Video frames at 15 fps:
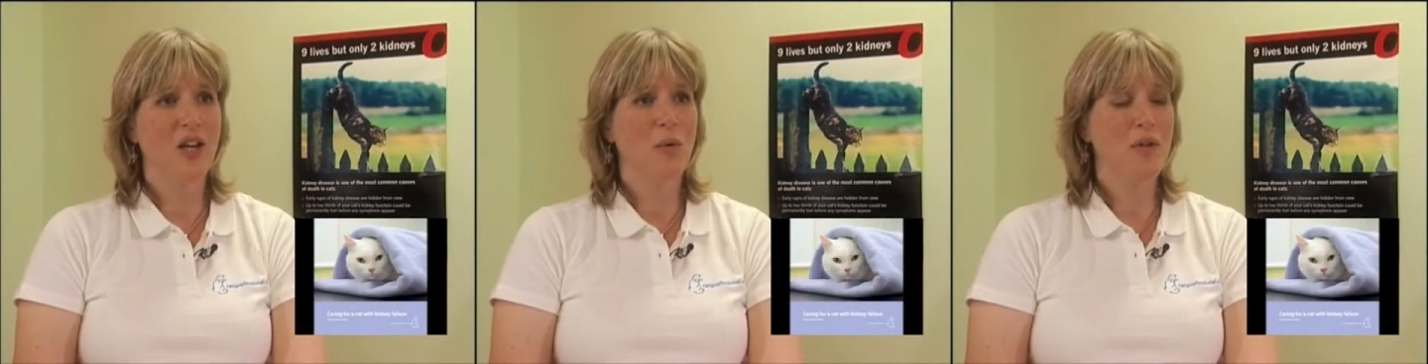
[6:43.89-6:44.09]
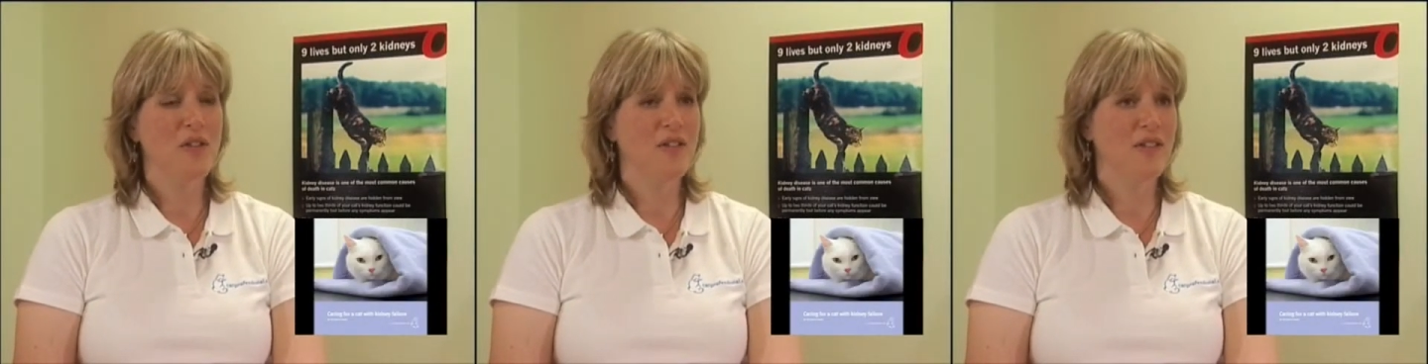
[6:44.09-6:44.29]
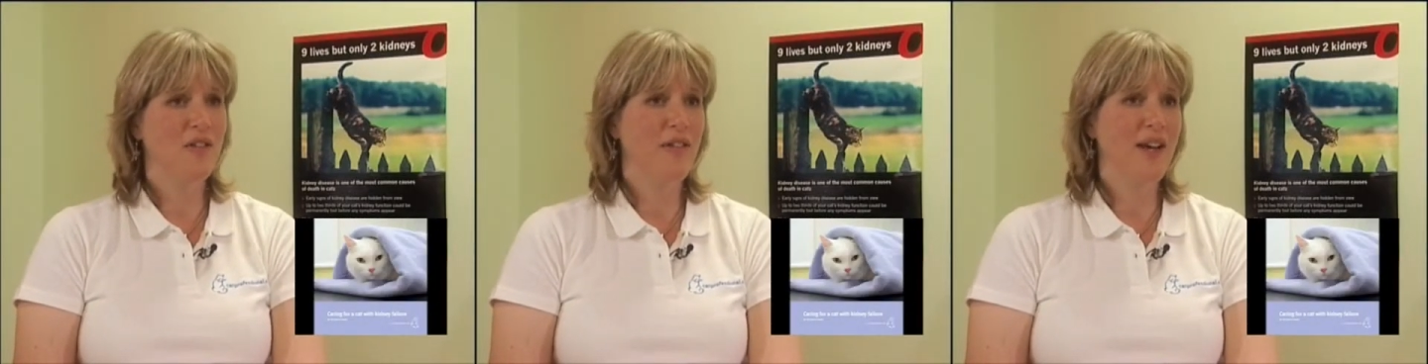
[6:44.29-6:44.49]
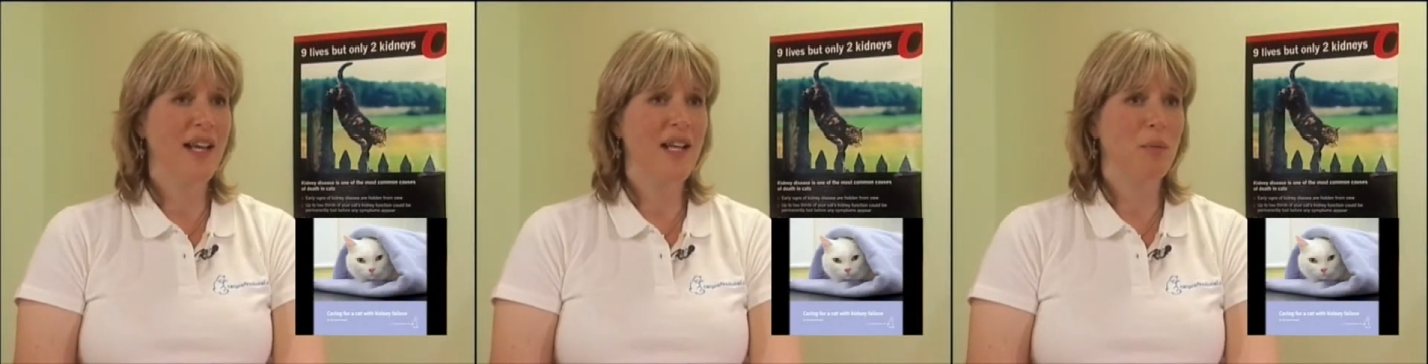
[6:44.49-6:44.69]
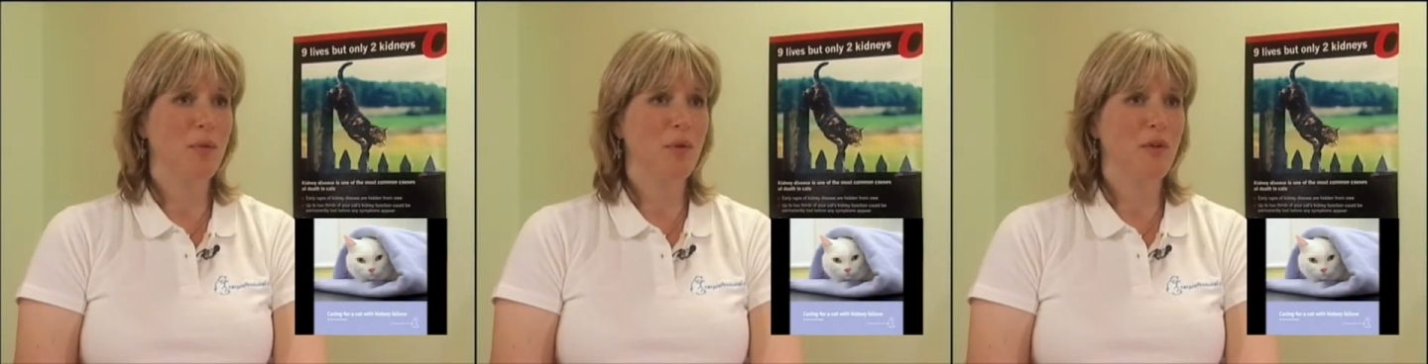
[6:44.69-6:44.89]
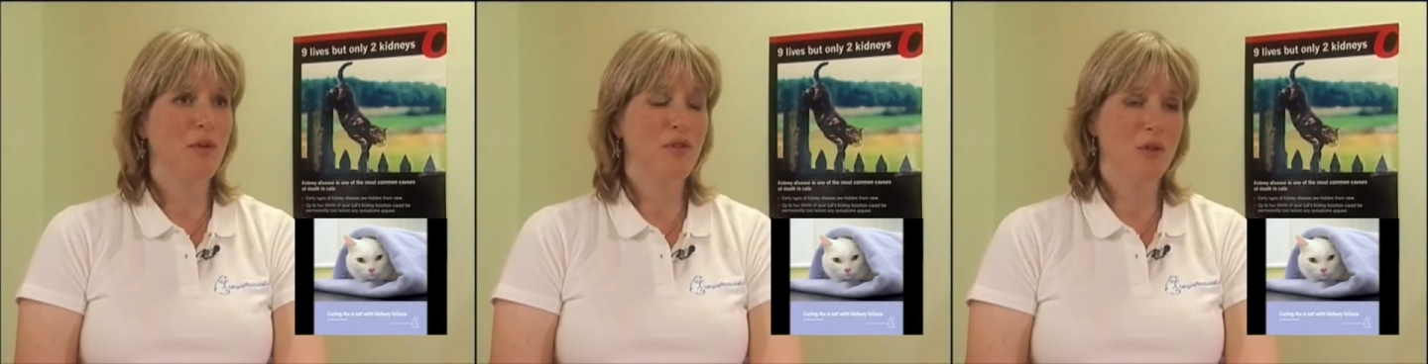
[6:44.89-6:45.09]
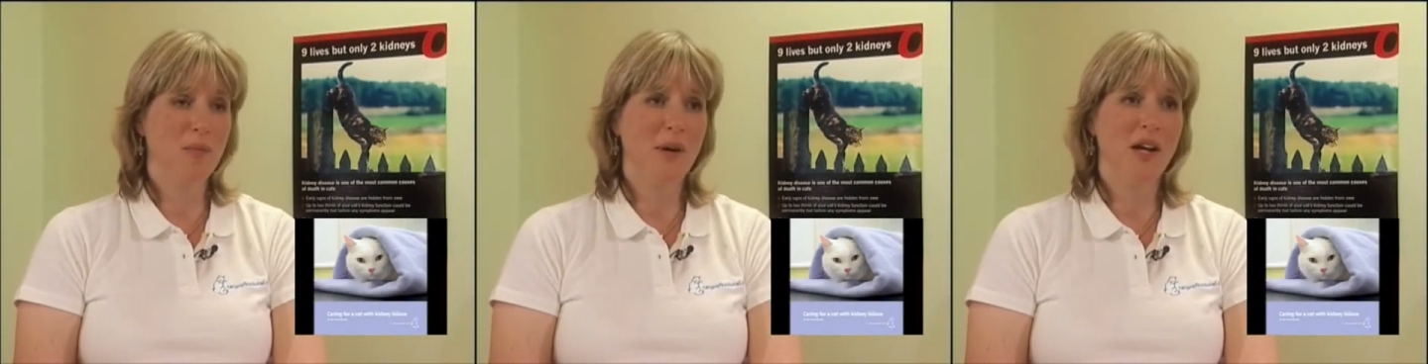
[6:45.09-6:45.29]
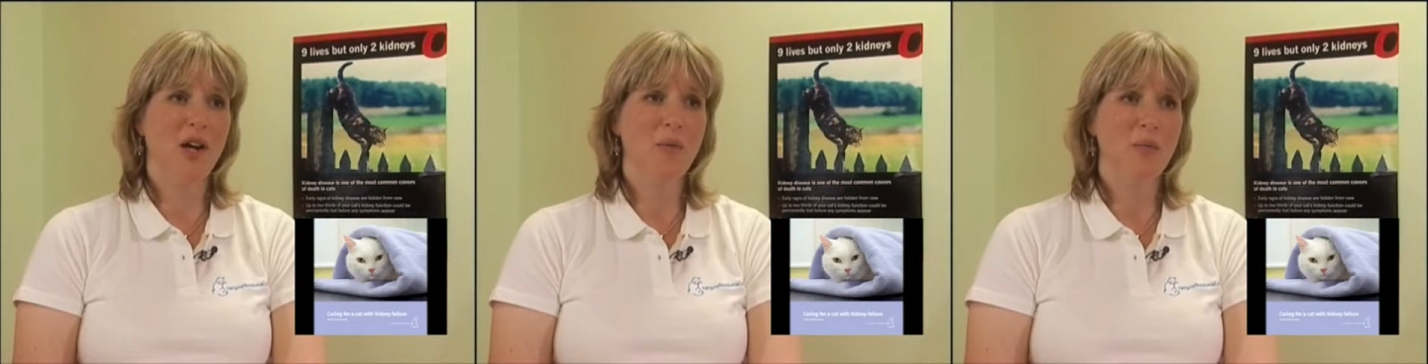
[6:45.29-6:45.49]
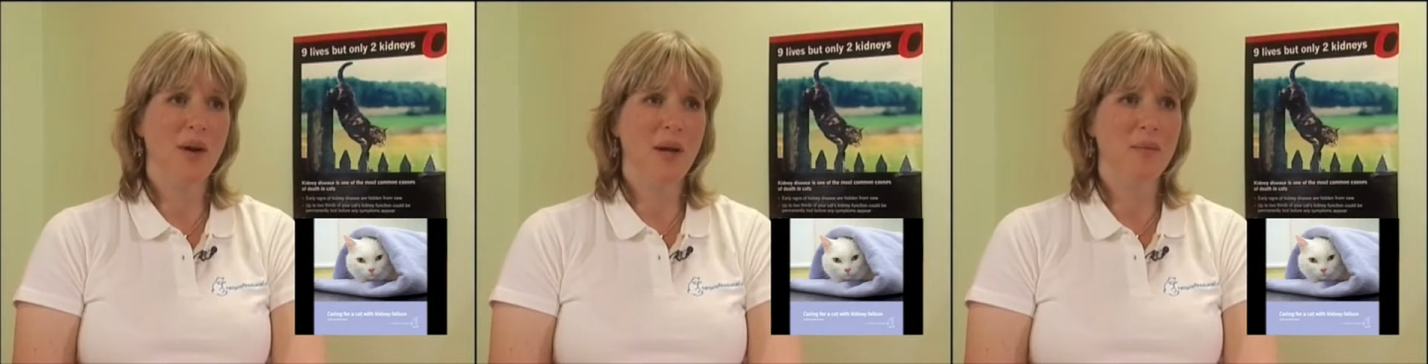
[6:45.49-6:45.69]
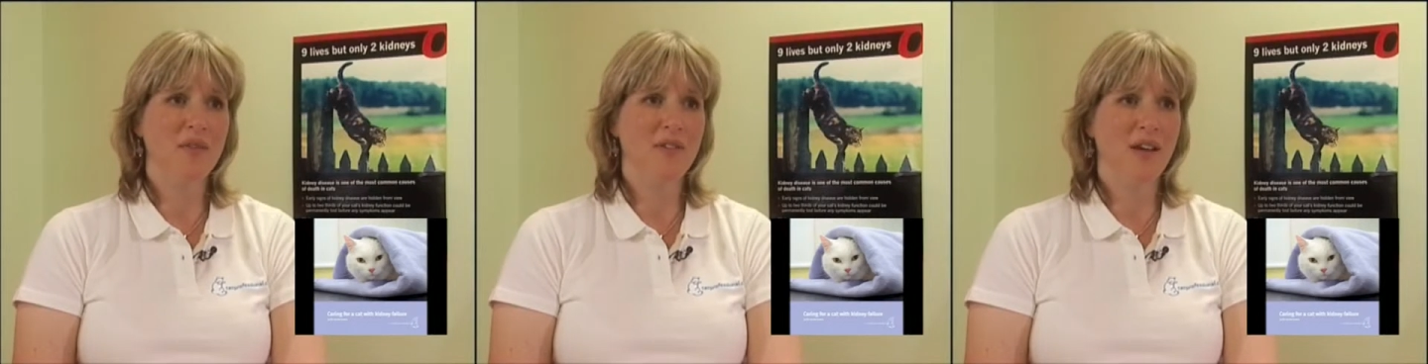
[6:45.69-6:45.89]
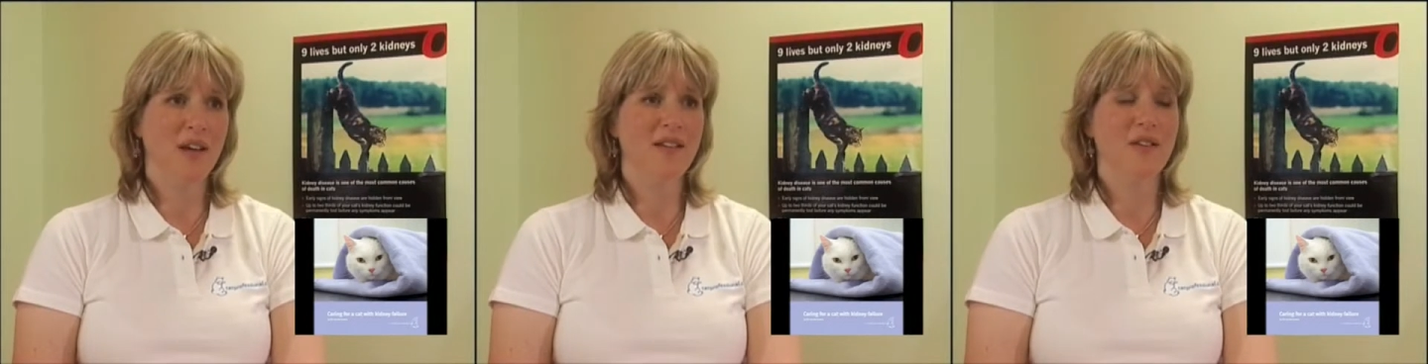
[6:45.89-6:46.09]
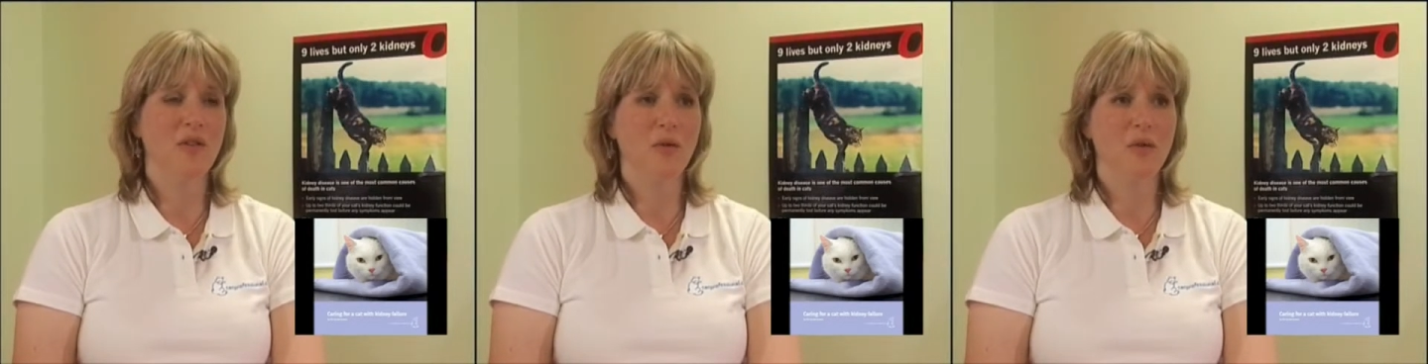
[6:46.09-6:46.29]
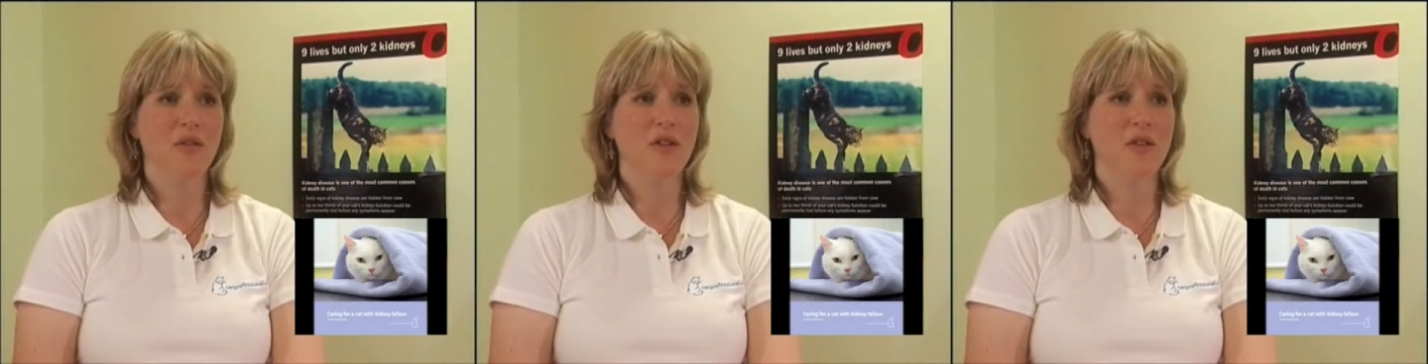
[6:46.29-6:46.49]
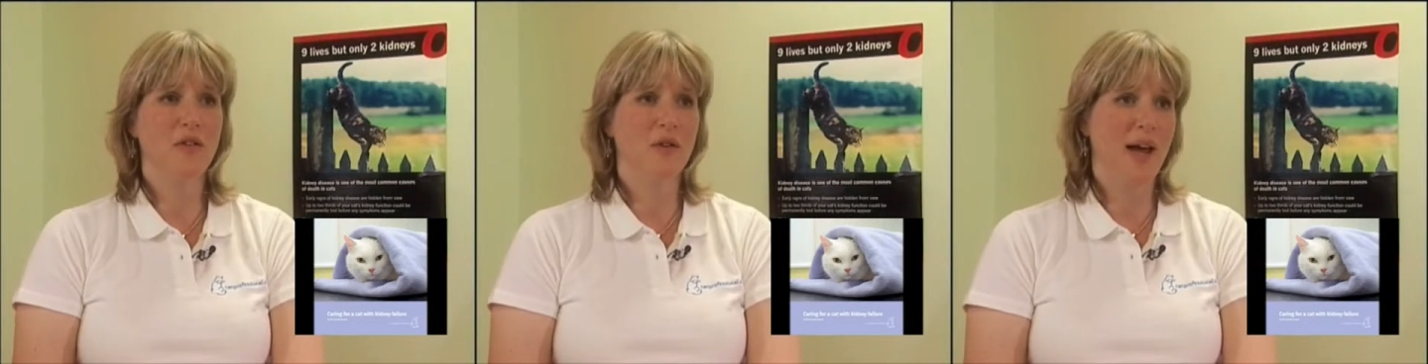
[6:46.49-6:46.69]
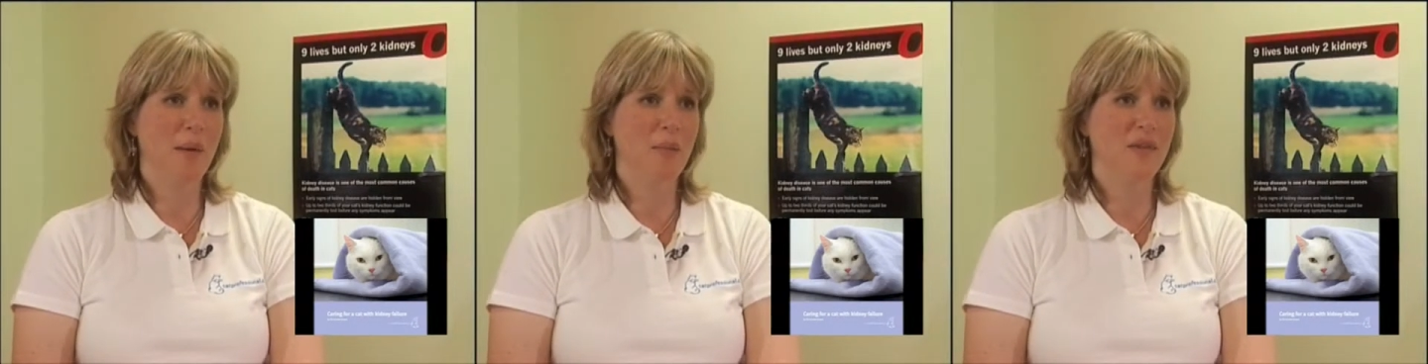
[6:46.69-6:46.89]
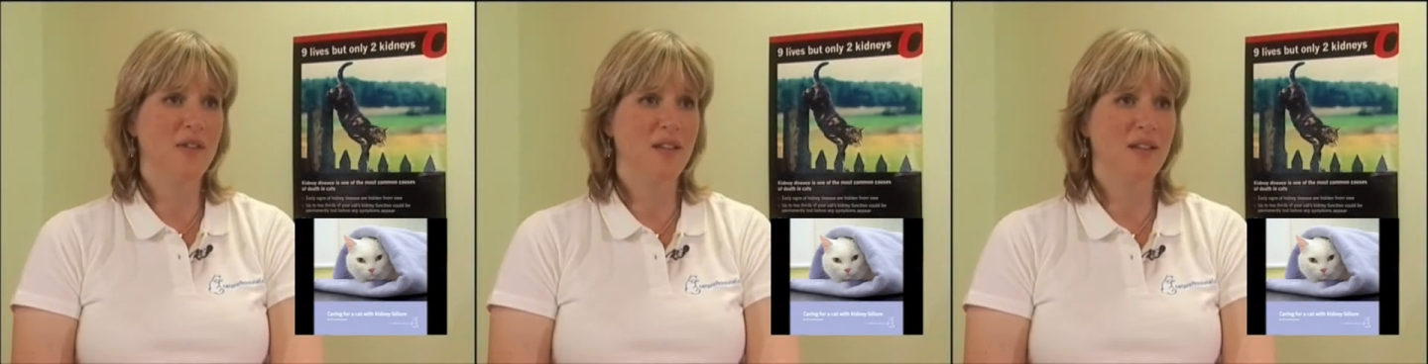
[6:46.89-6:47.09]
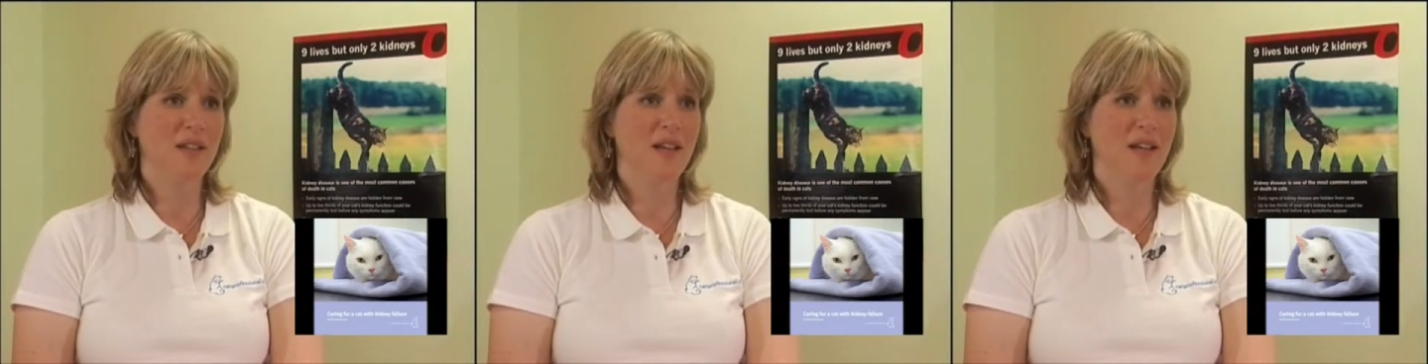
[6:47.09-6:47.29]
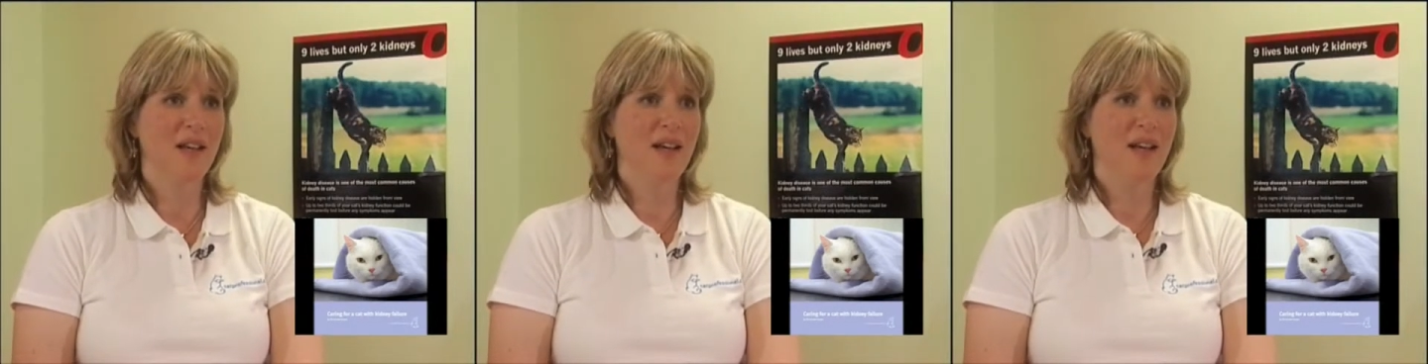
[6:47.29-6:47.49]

which is available through my own website and also through Amazon